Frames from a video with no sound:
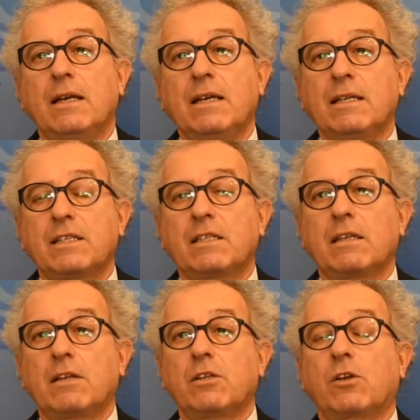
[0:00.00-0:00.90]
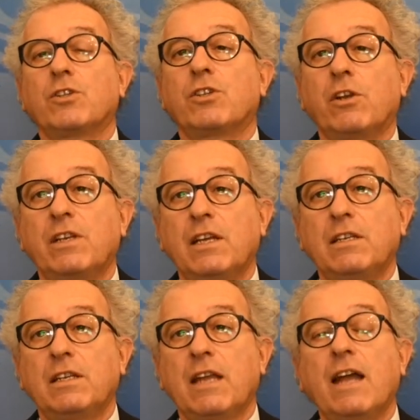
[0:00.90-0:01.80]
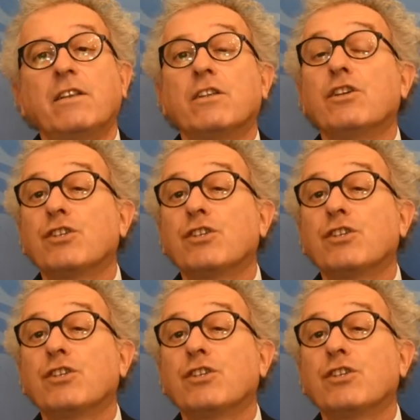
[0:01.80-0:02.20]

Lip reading: is consolidated and